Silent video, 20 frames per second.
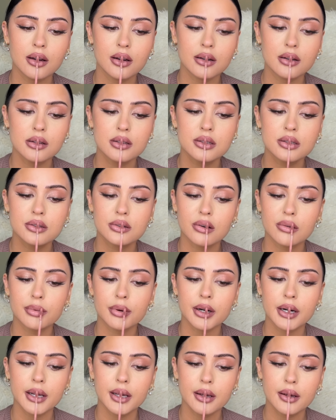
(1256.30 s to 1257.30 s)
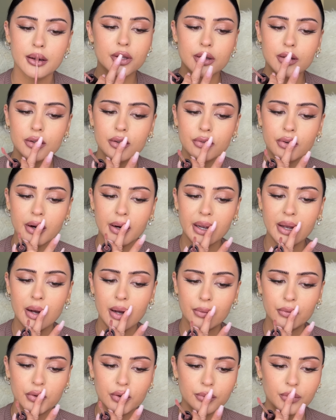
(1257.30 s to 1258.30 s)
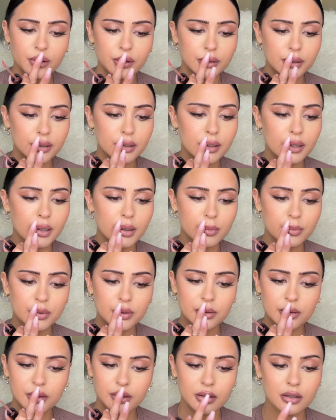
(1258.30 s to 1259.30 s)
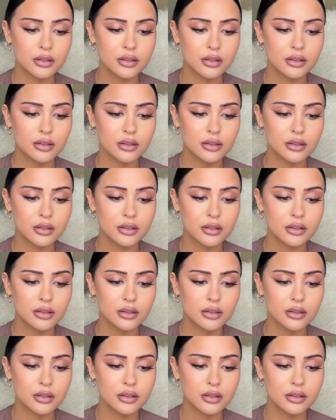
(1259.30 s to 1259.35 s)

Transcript: It's so pretty. And it's very comfortable on the lips.